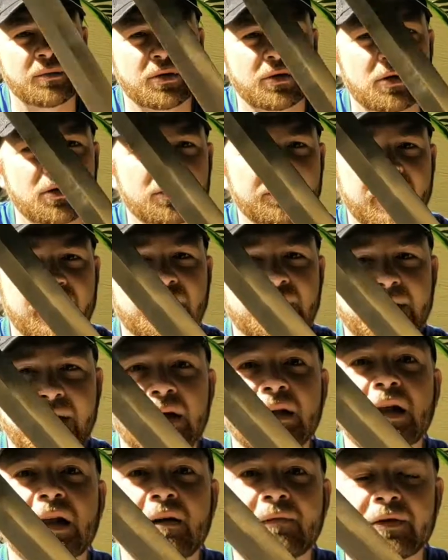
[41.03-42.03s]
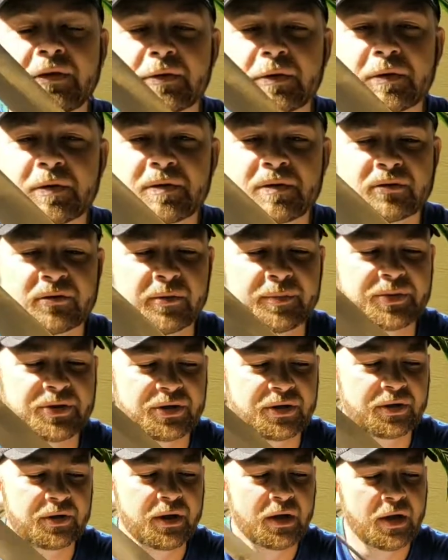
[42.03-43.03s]
correctly. I'll have it in the
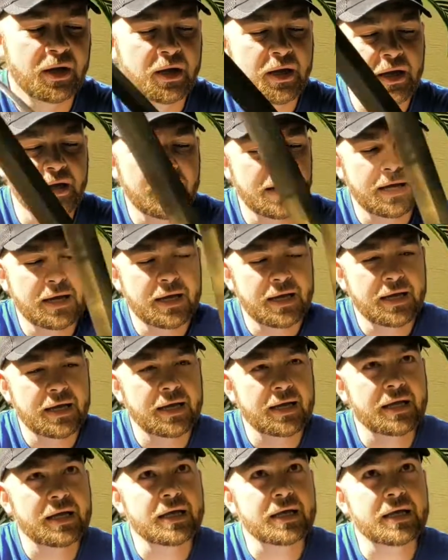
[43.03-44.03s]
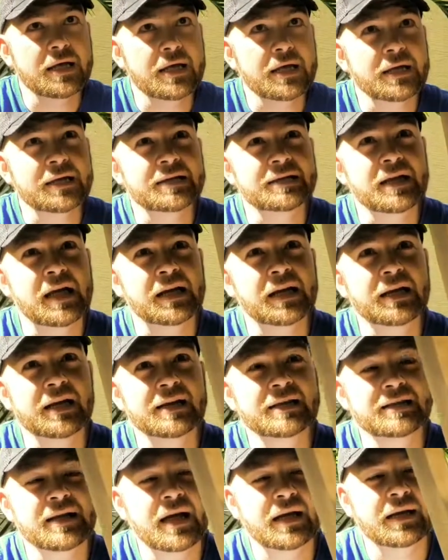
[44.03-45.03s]
description. It is not an
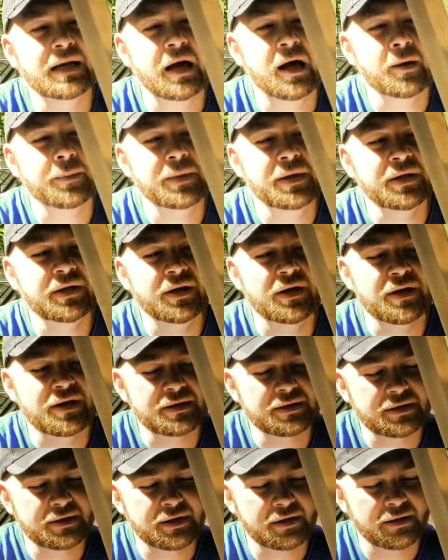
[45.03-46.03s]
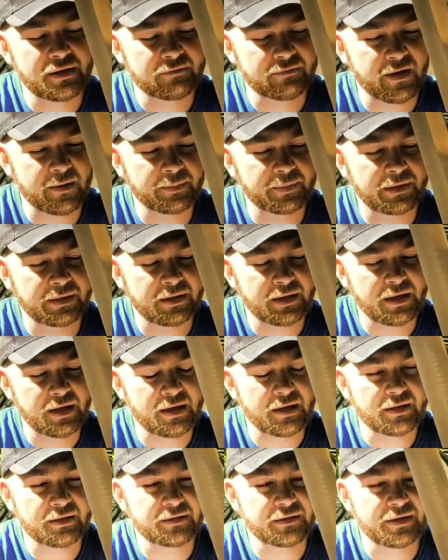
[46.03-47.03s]
exact copy because the
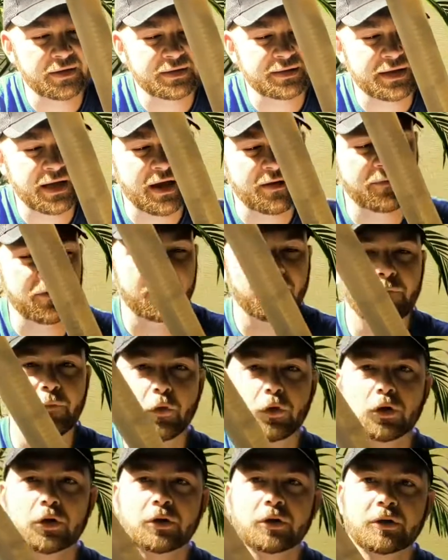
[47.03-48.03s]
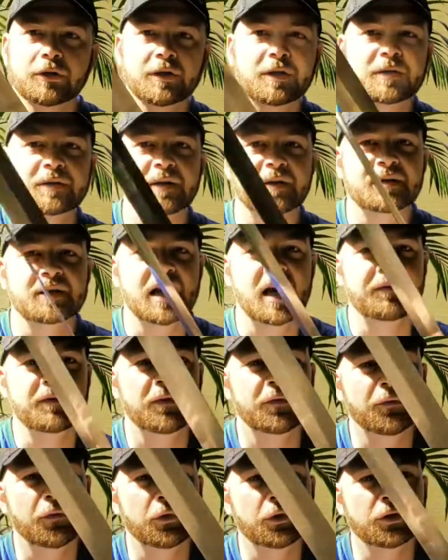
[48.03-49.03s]
replica does have a fuller. This doesn't have a
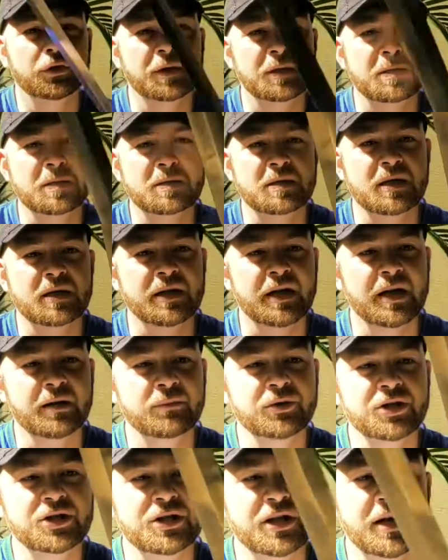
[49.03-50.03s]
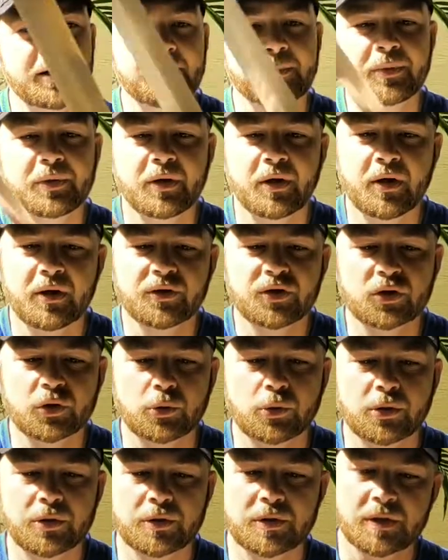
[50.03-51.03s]
fuller. This is a diamond shape
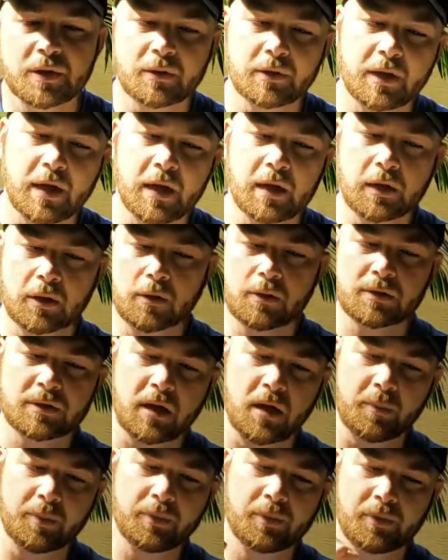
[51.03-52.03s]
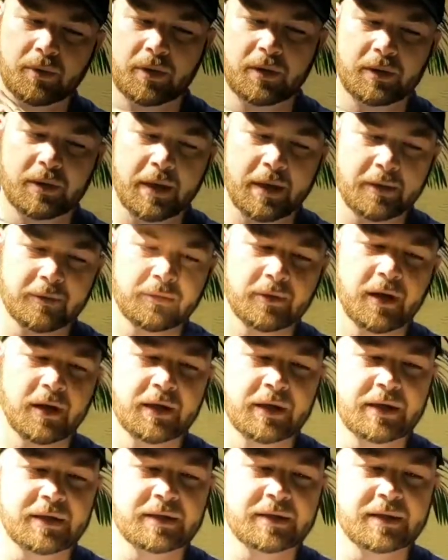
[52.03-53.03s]
sword, so it kind of goes up and down
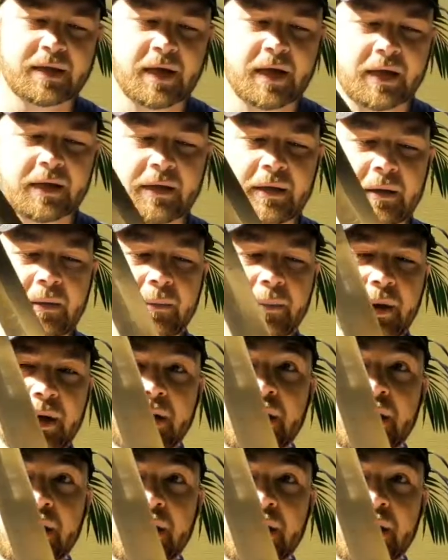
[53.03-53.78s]
on each side. But